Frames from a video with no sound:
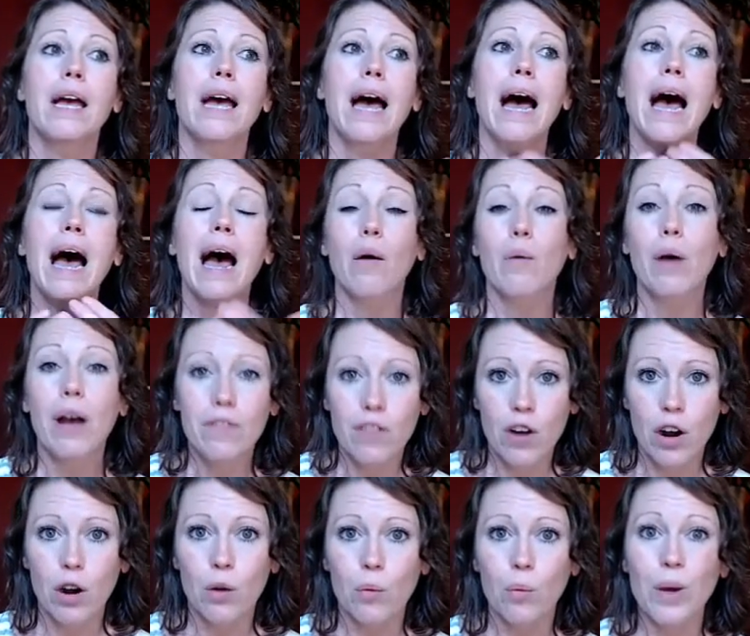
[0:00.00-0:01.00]

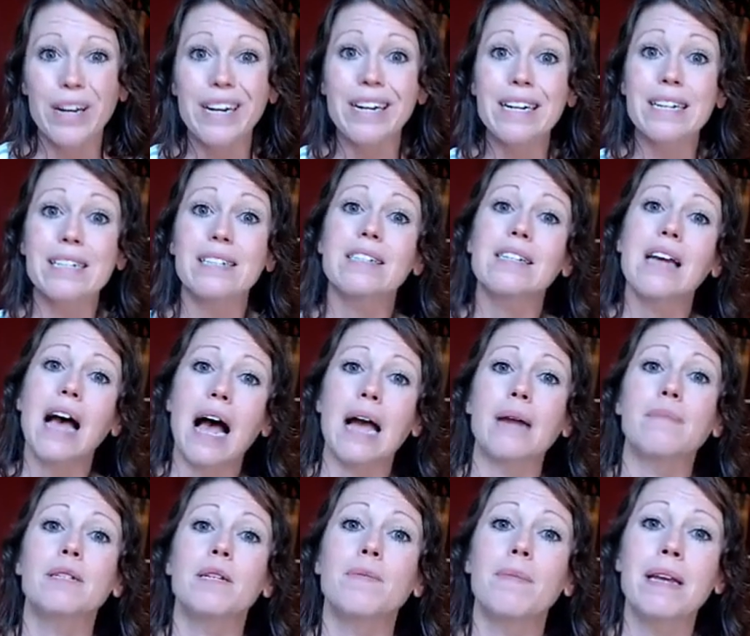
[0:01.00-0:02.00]
However, when it is
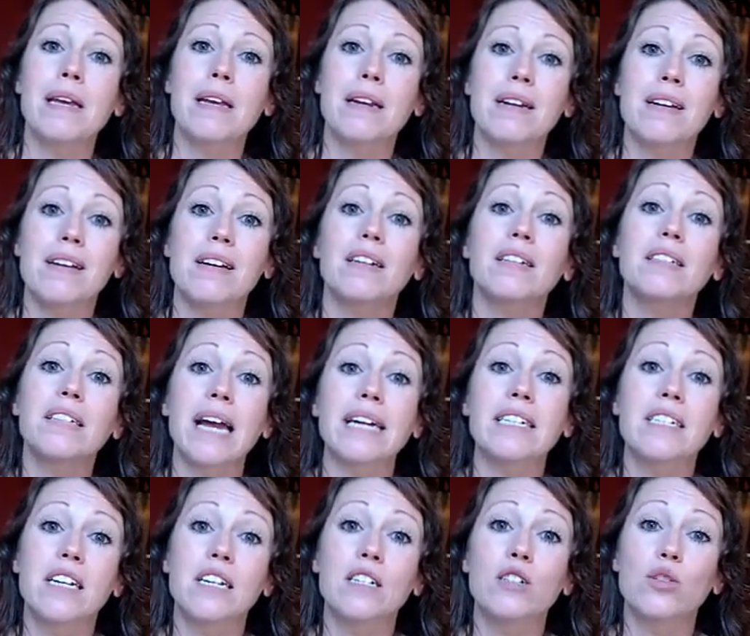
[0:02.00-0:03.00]
time to begin
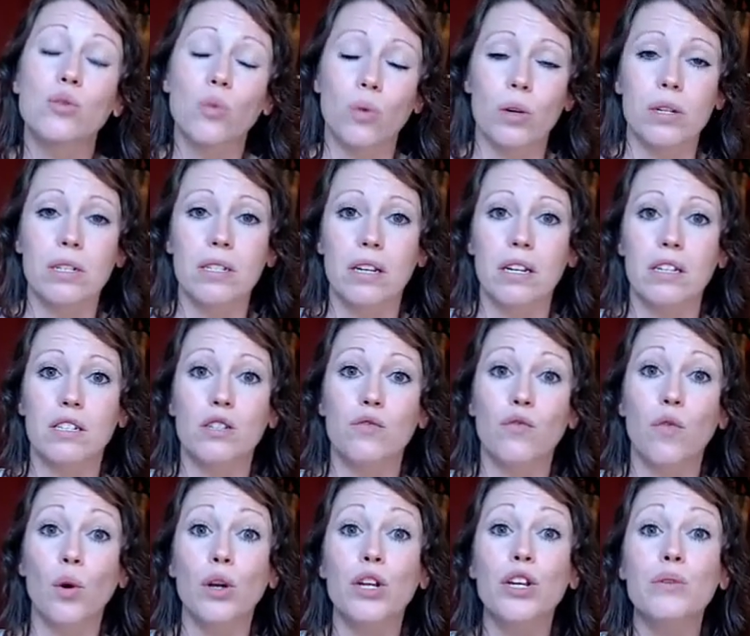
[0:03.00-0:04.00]
collecting sources
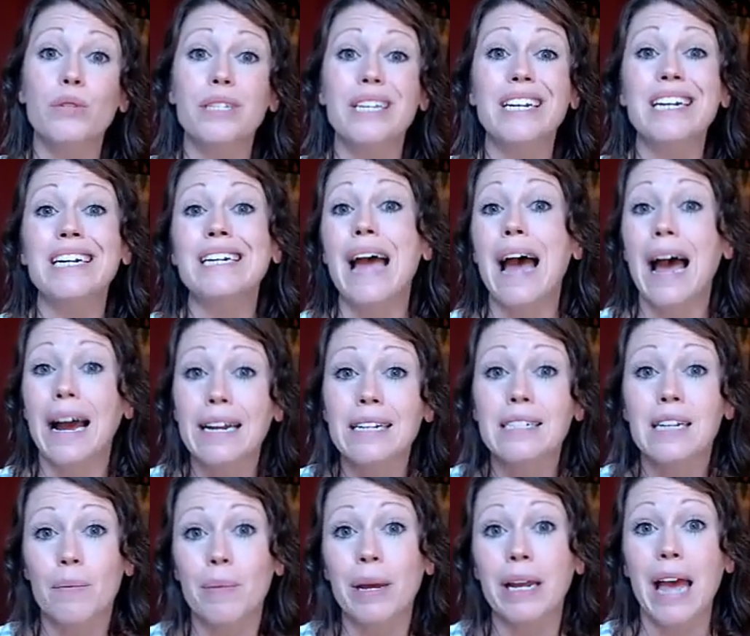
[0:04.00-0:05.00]
for use in an
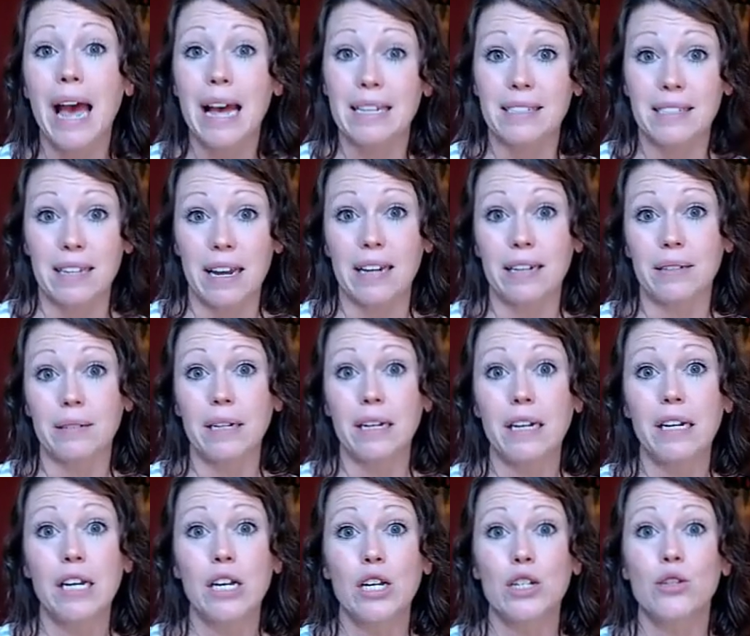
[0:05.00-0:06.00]
academic essay,
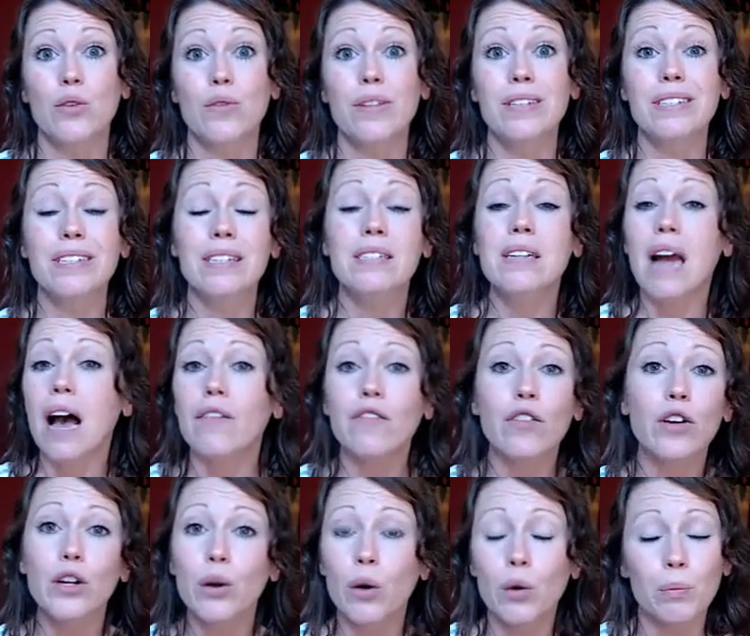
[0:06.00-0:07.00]
so this is not
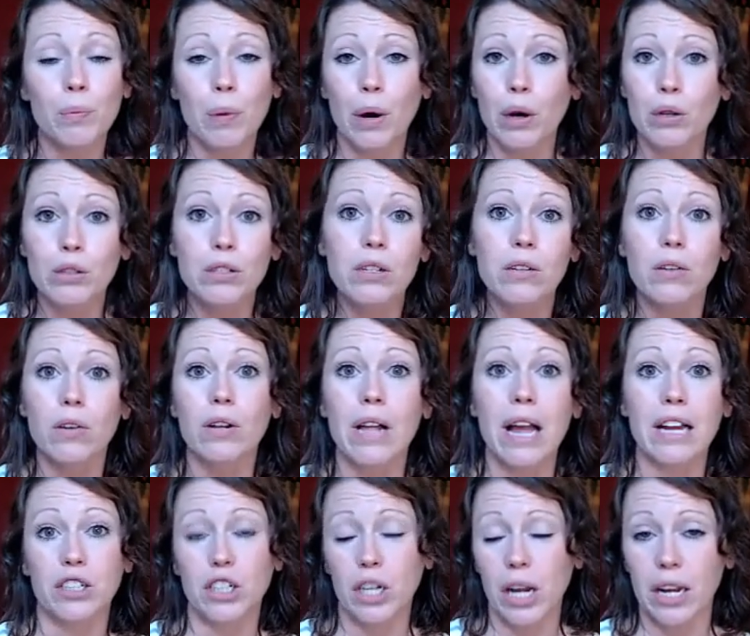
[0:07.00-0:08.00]
for your own personal
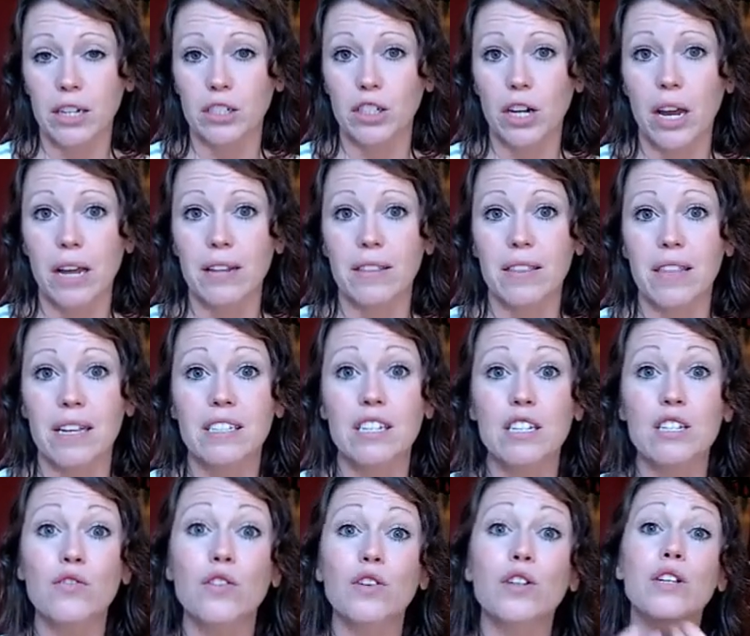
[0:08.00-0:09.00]
education, this
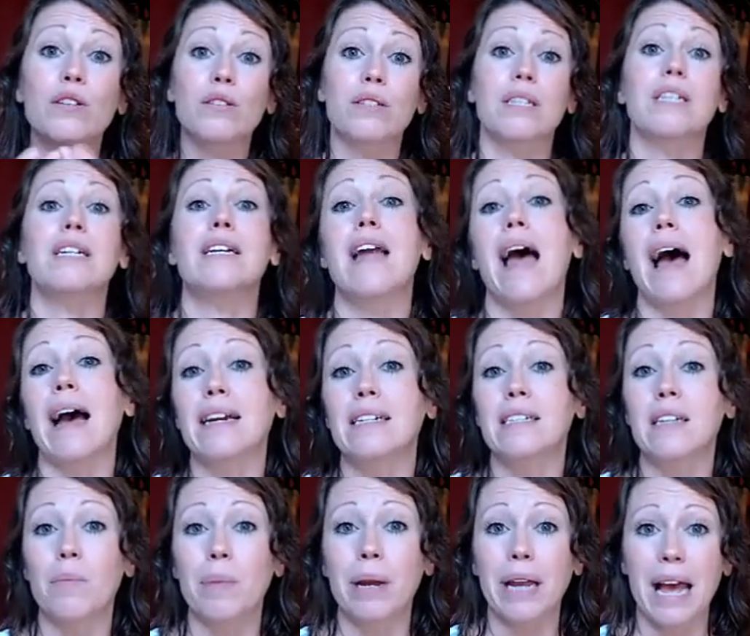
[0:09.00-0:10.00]
is for use in an
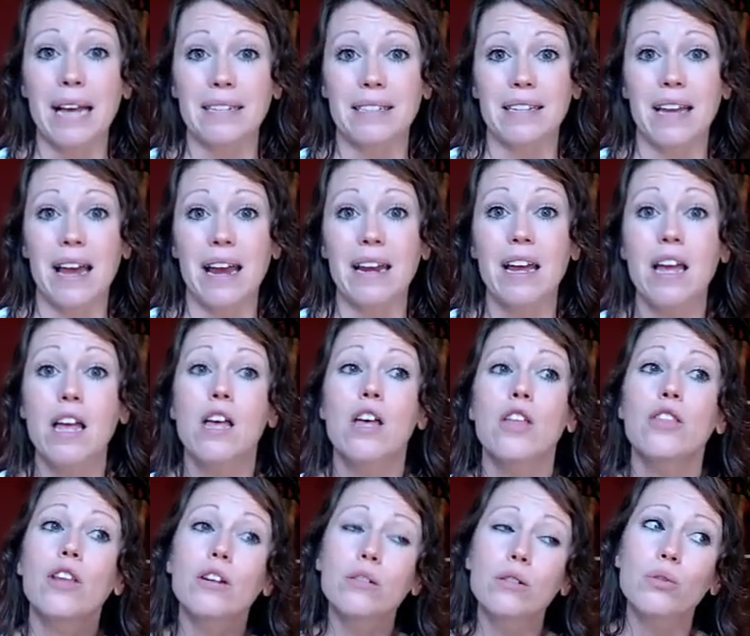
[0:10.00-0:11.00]
academic essay,
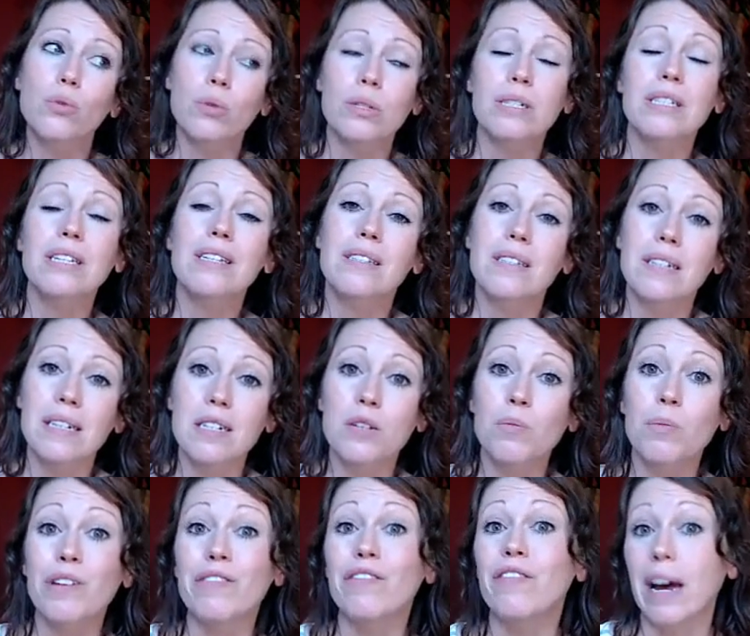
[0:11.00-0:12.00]
those sources need to
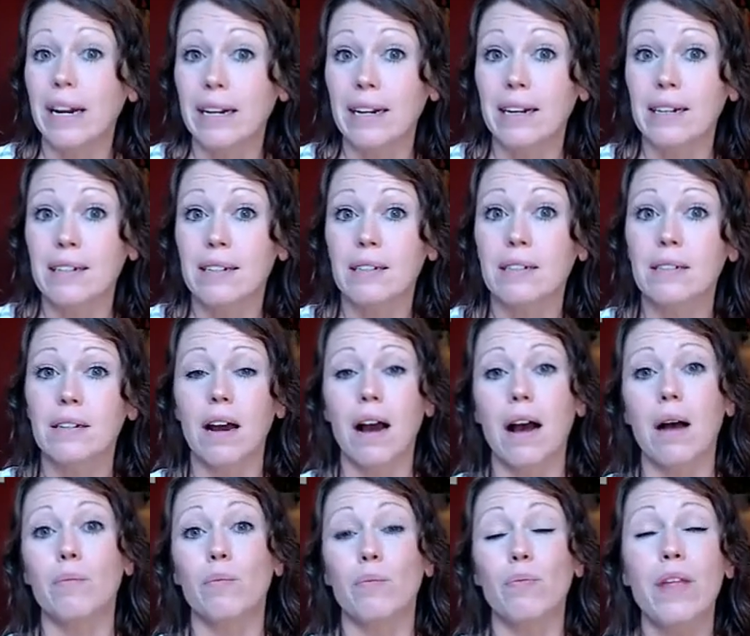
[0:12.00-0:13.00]
be vetted.
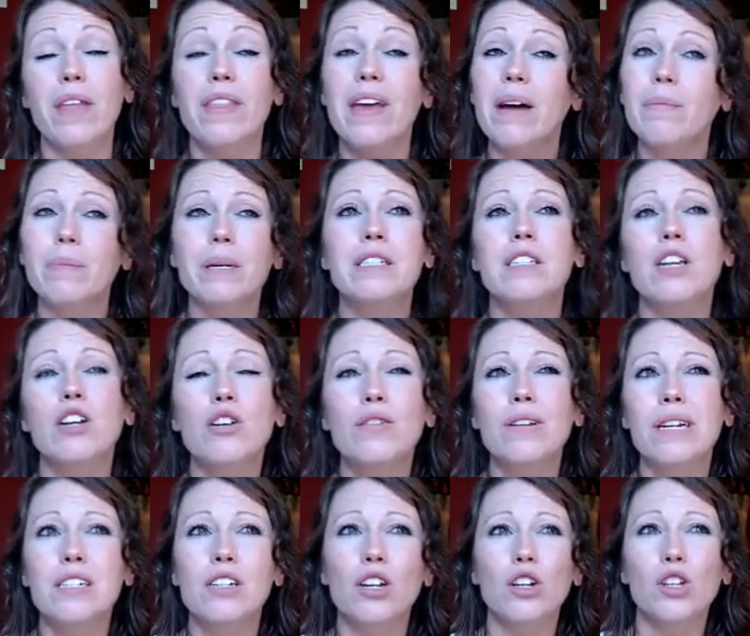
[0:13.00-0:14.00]
That means that you
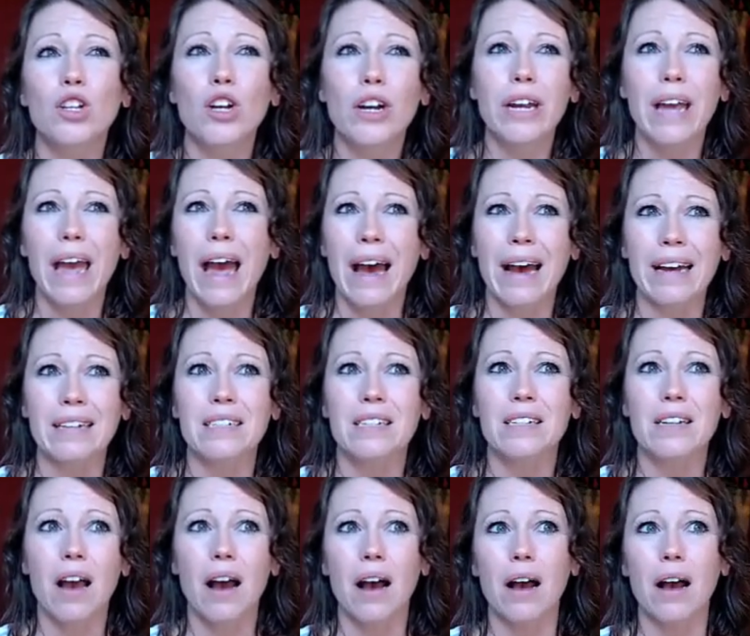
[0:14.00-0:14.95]
need to look at